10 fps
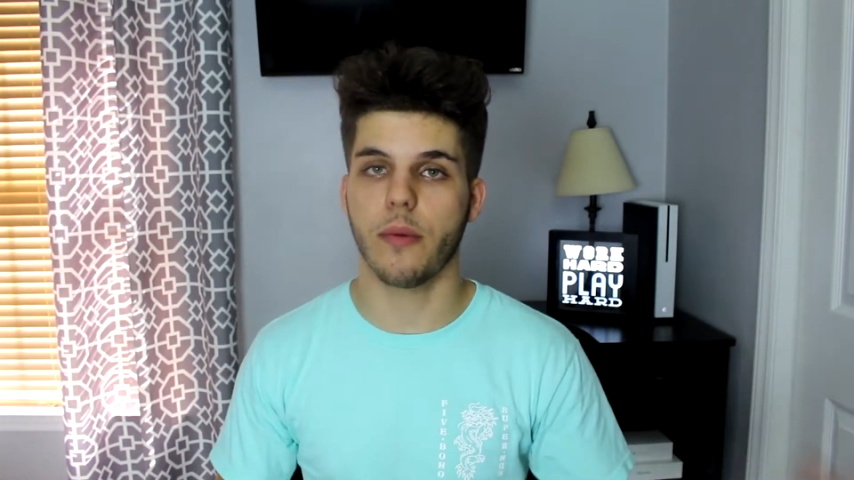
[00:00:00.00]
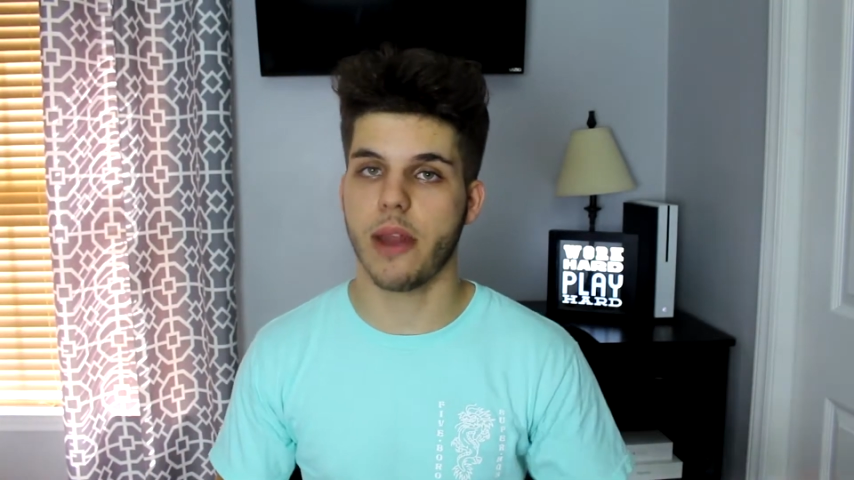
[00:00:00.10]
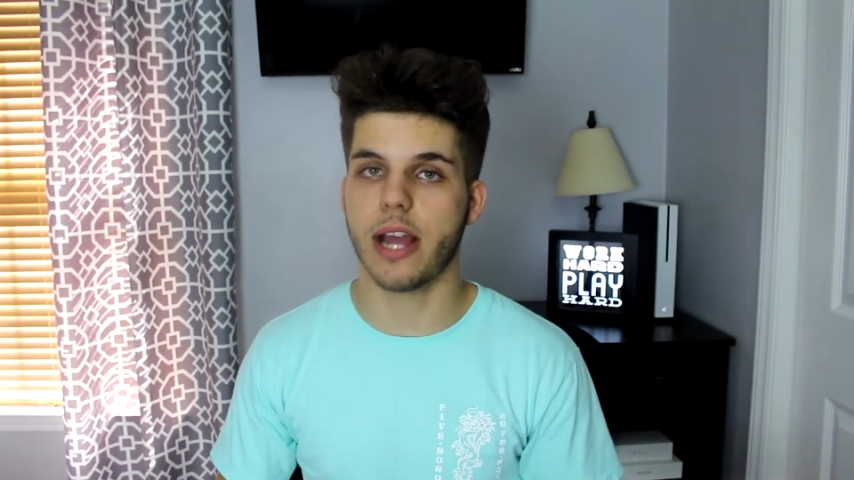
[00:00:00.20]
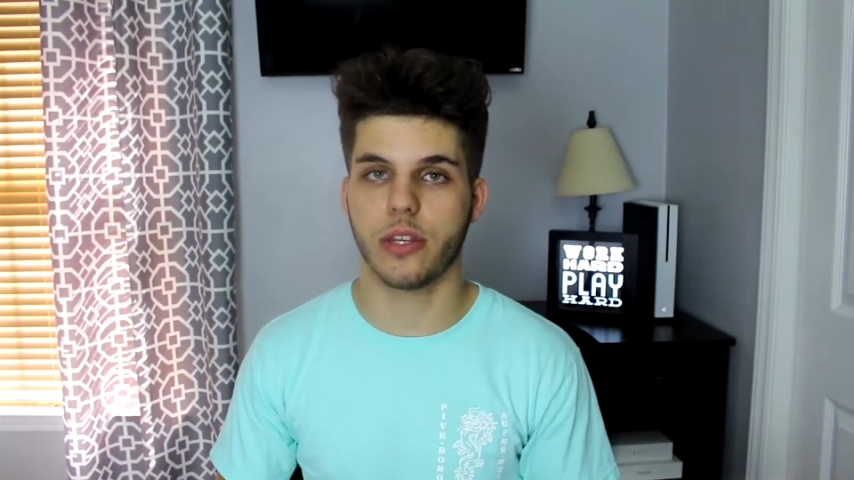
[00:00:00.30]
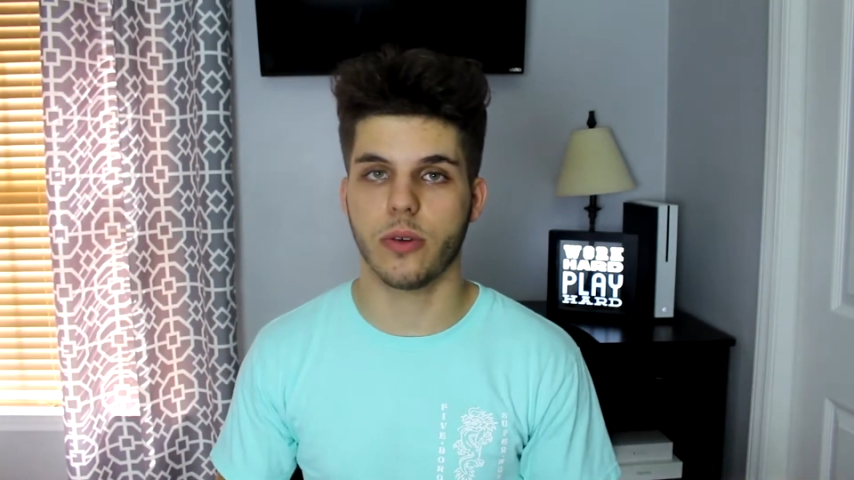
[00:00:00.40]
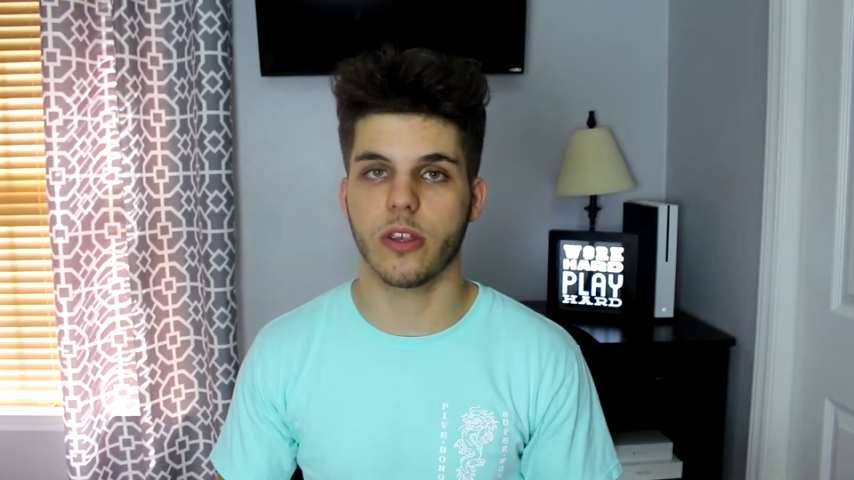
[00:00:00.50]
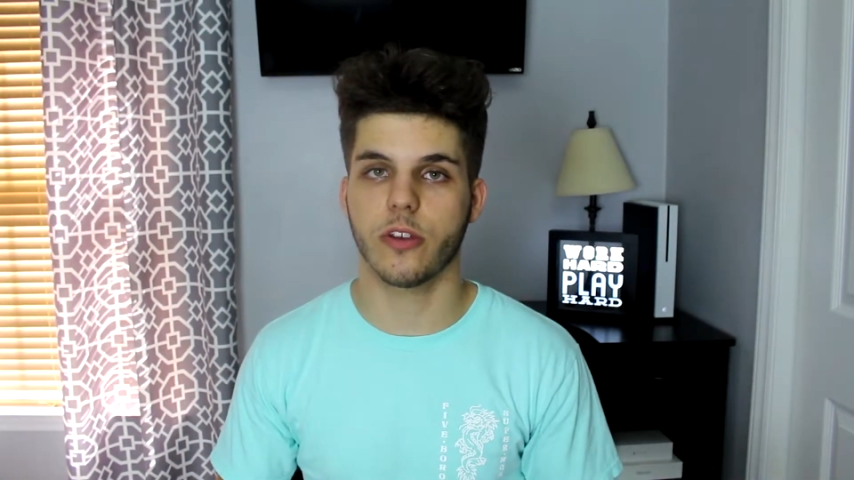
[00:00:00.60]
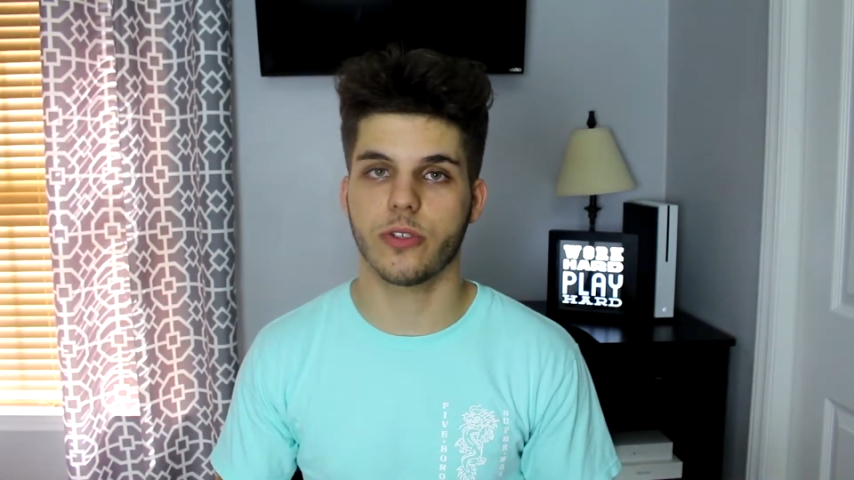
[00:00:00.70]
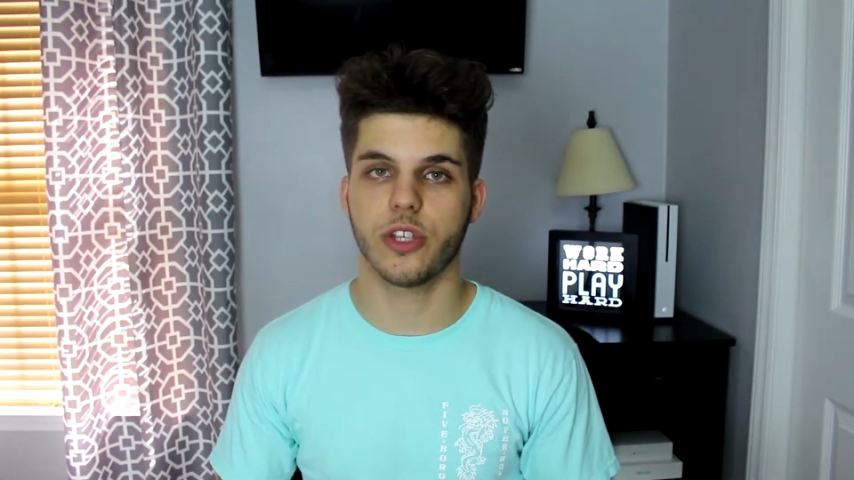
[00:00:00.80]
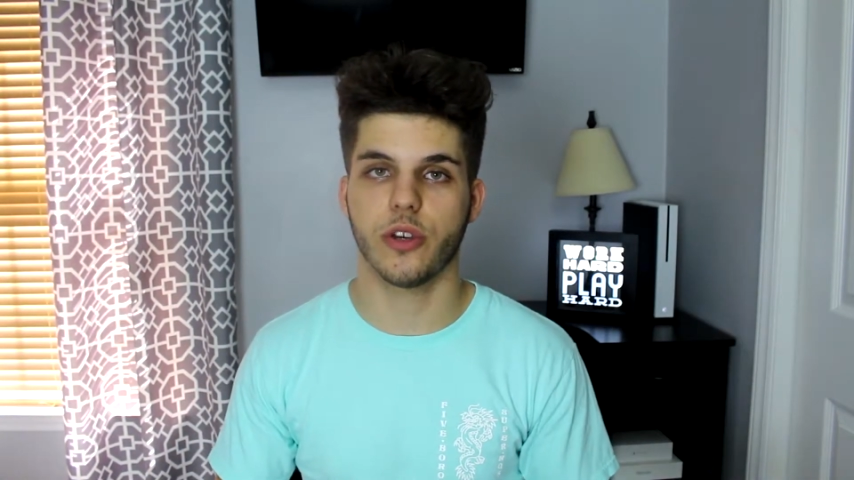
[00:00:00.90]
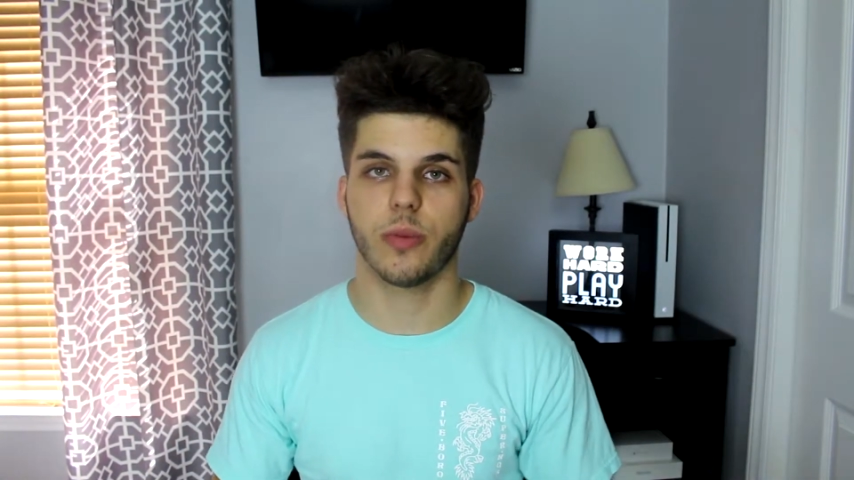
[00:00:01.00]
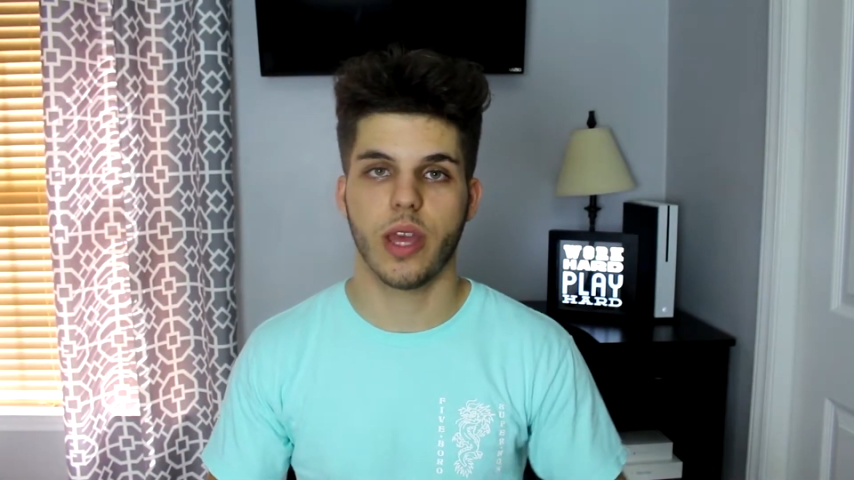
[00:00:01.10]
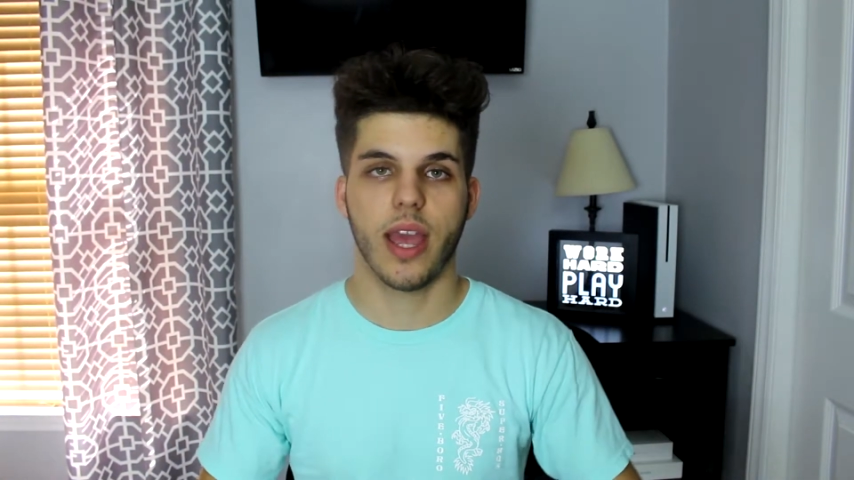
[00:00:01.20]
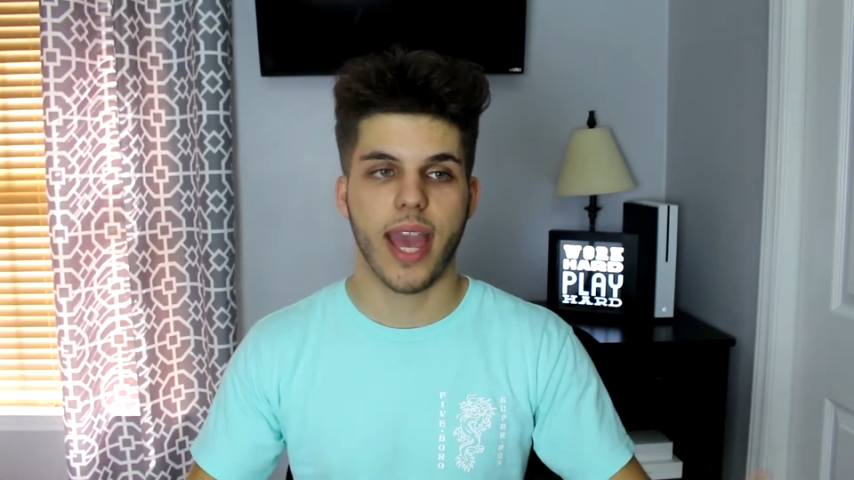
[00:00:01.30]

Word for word: I'm not doing YouTube,